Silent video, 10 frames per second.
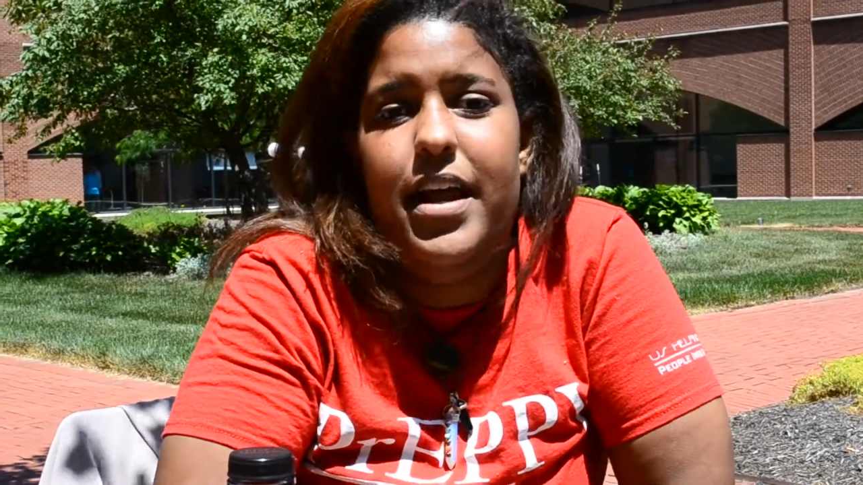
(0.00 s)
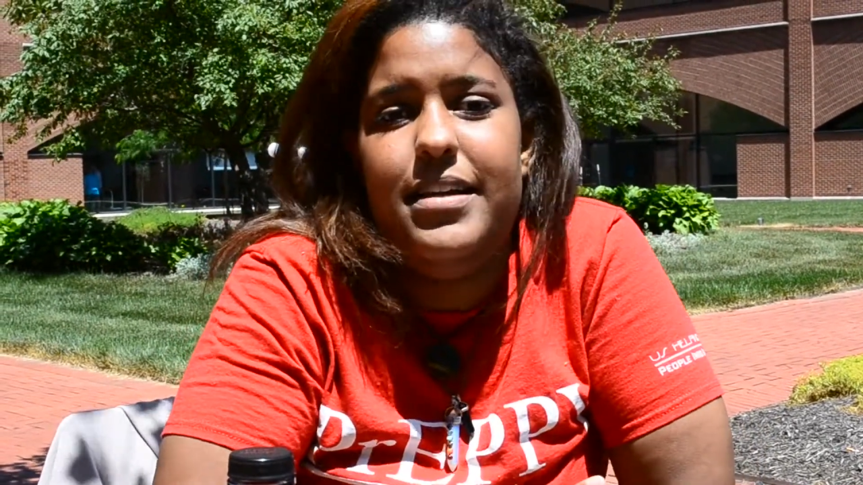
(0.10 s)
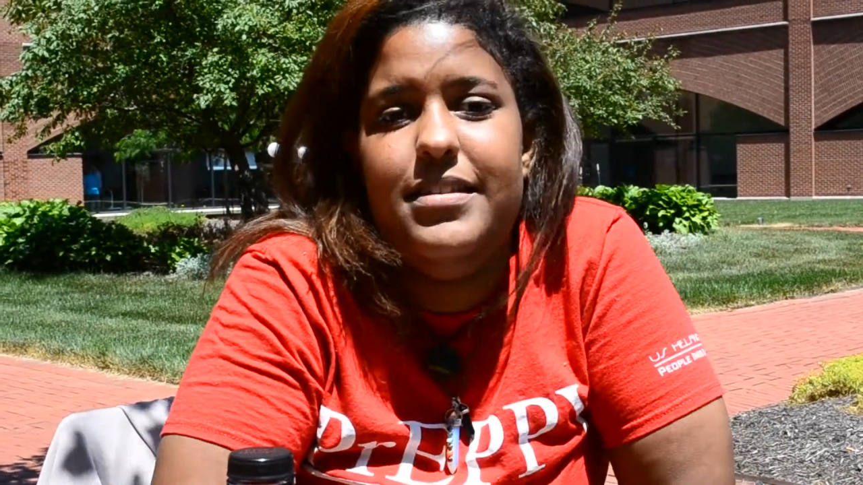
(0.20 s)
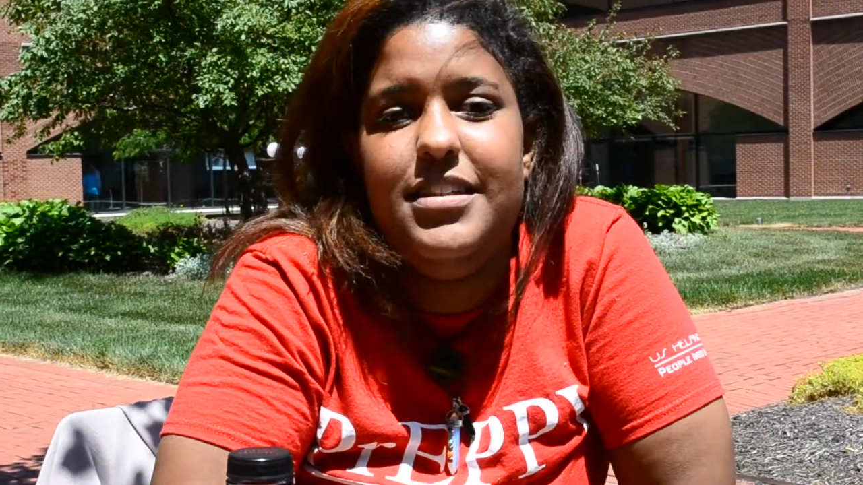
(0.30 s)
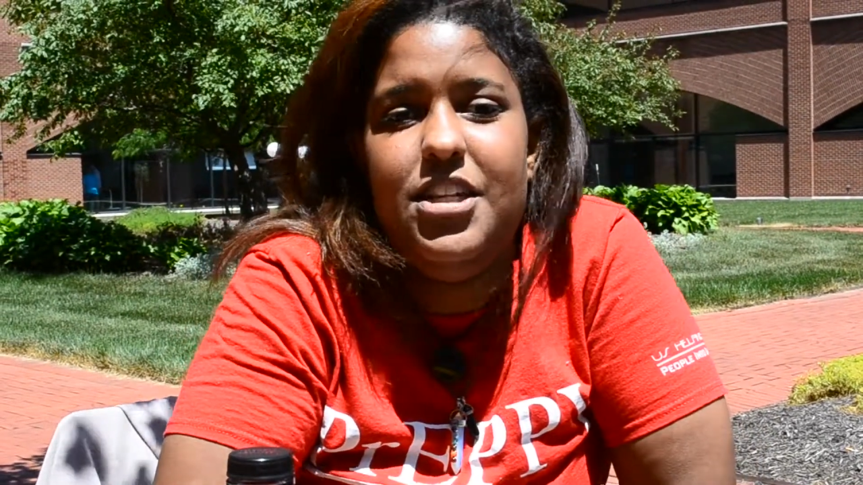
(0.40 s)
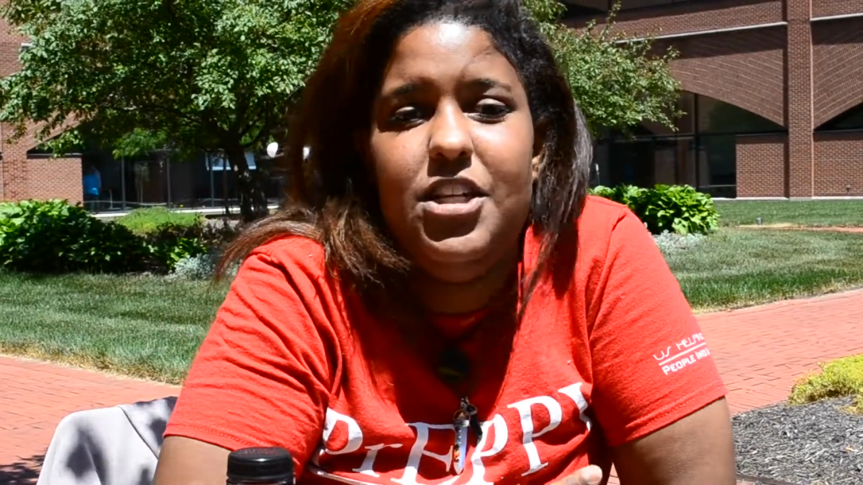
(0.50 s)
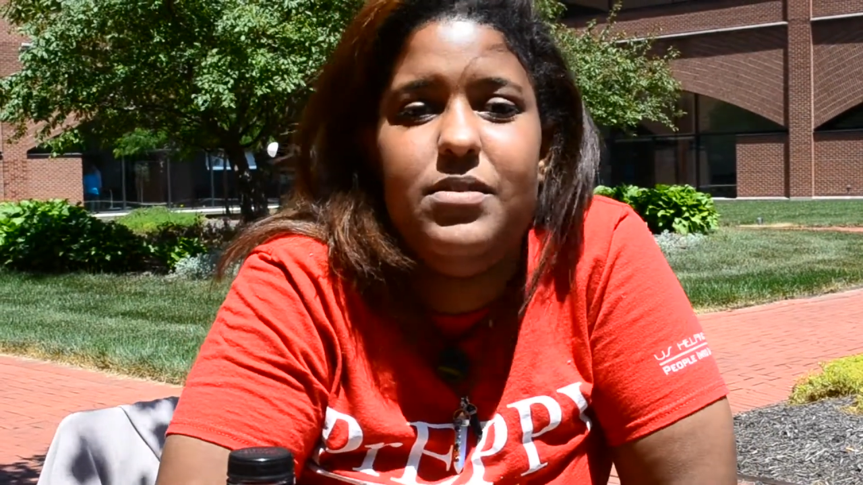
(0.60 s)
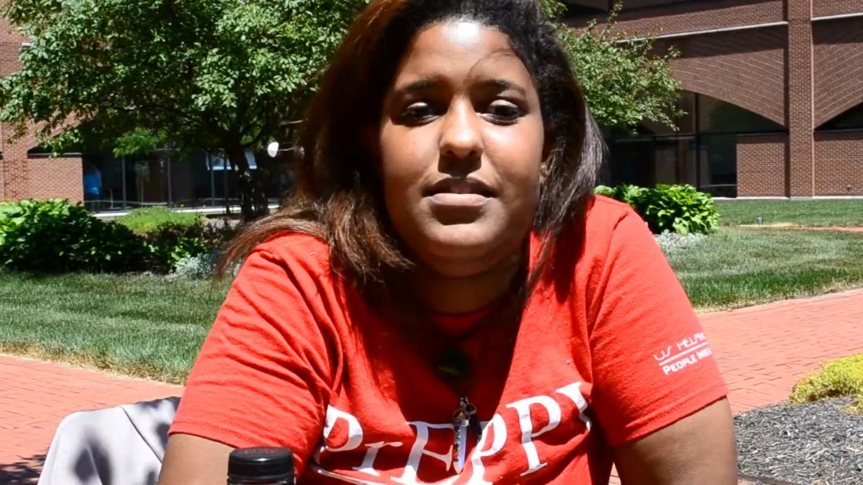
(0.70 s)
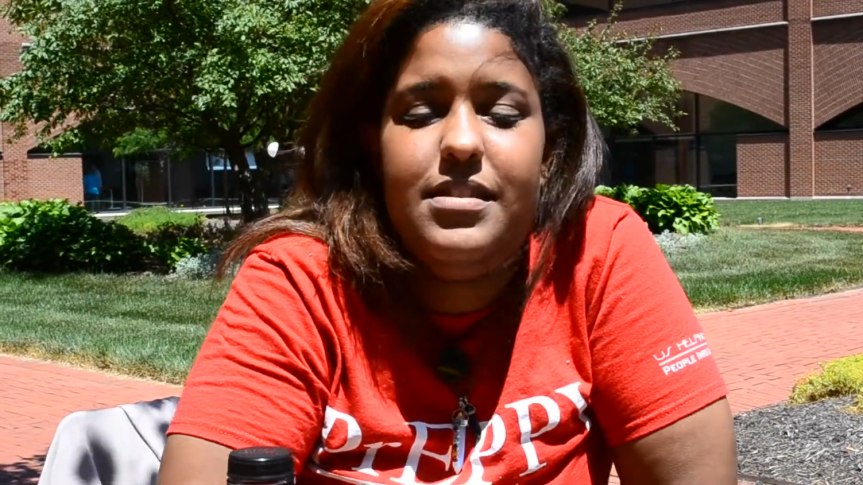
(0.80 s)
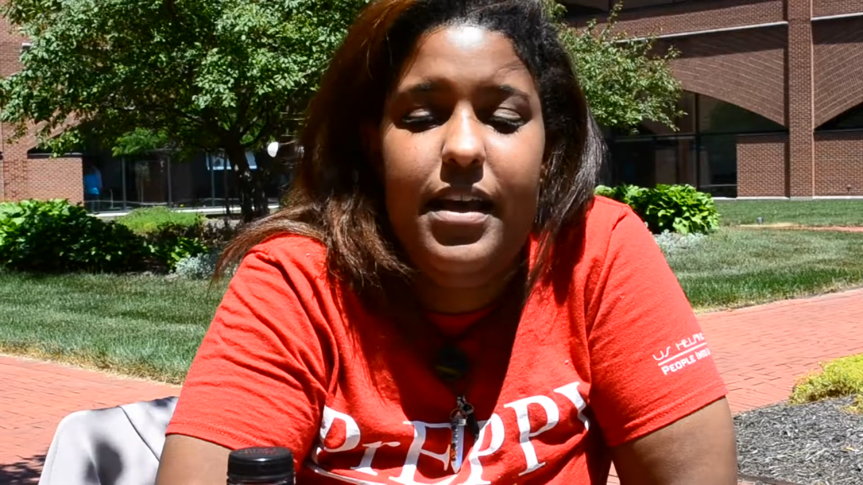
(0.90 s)
I can
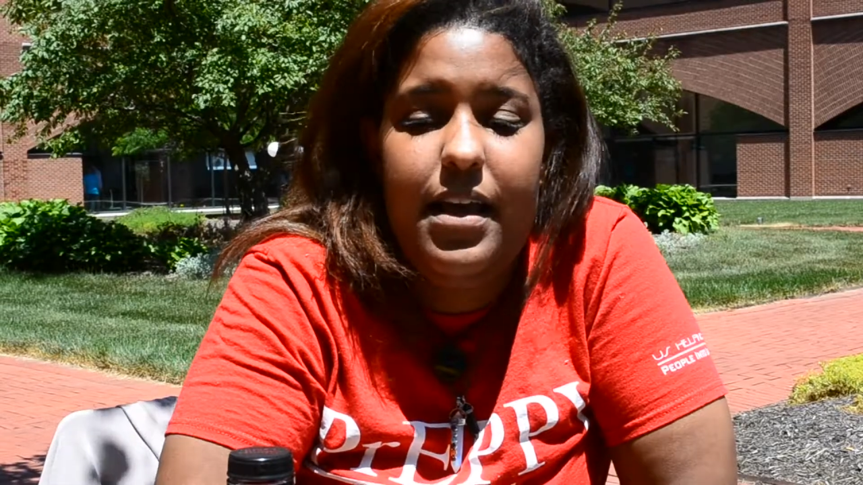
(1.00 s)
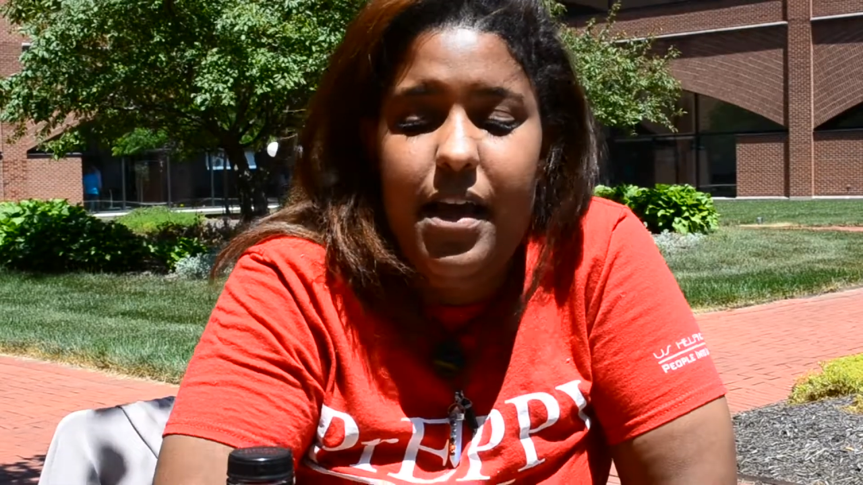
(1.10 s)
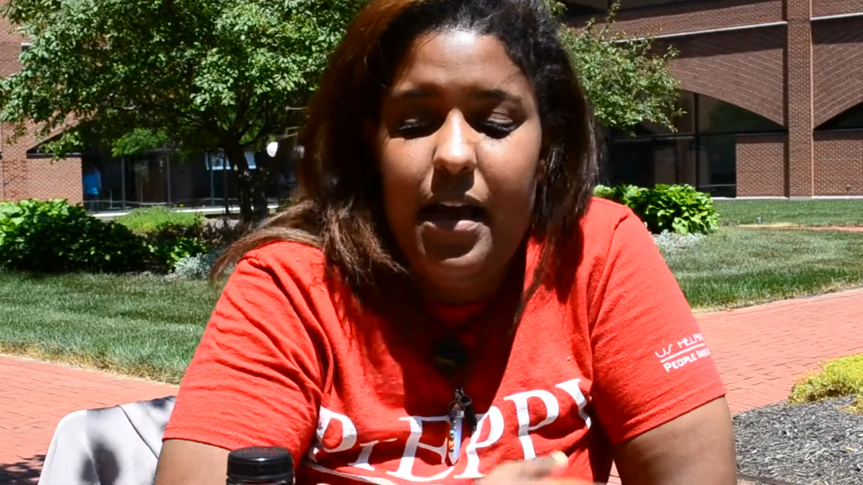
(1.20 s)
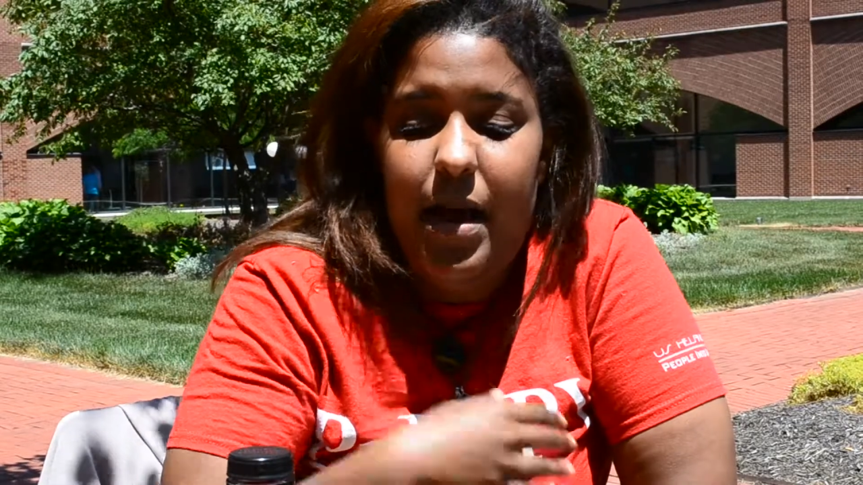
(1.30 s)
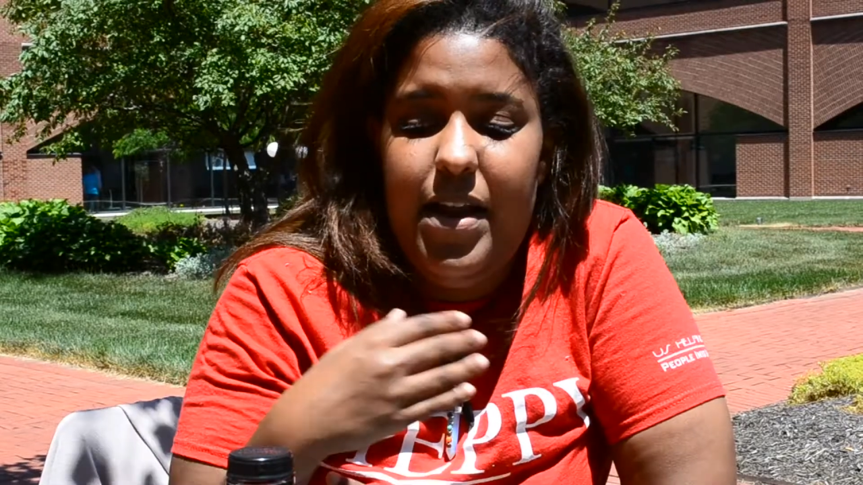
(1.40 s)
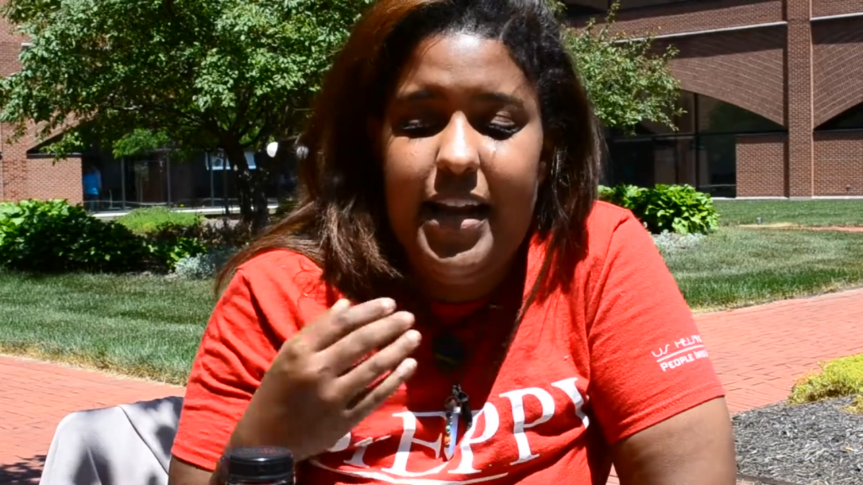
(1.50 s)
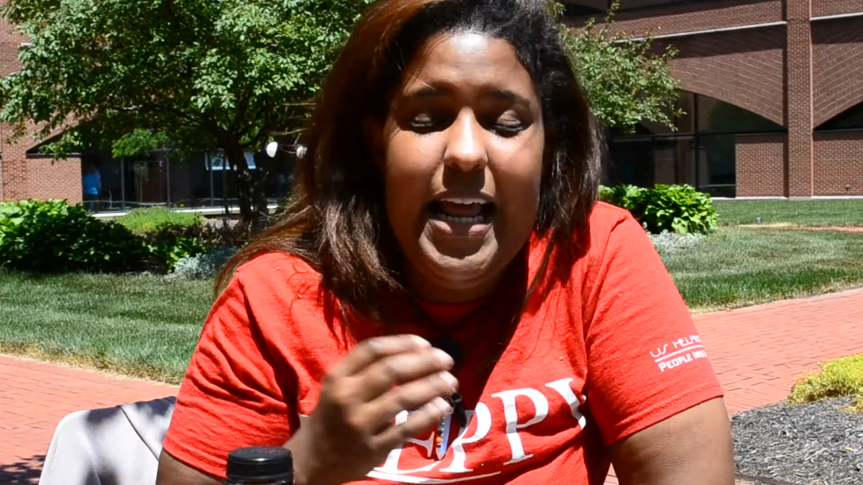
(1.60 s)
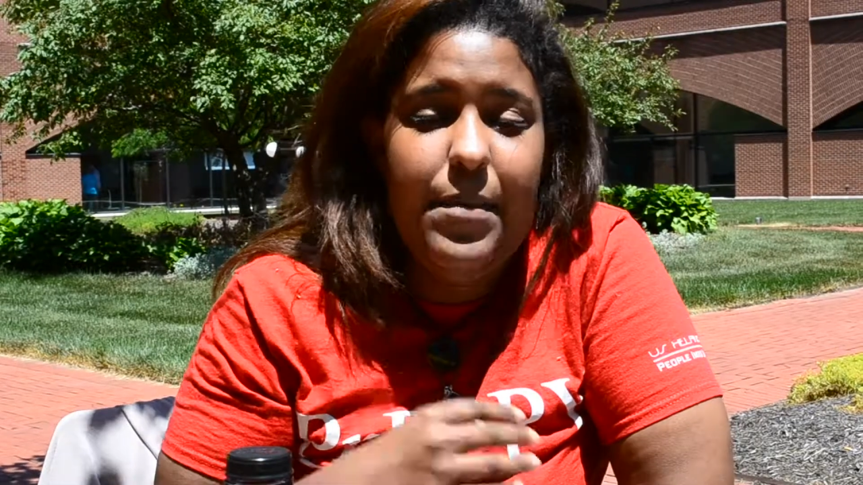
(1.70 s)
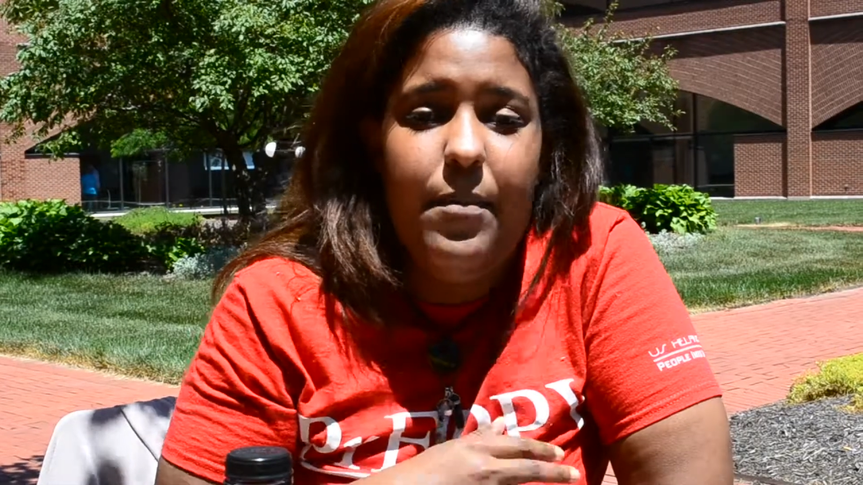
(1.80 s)
name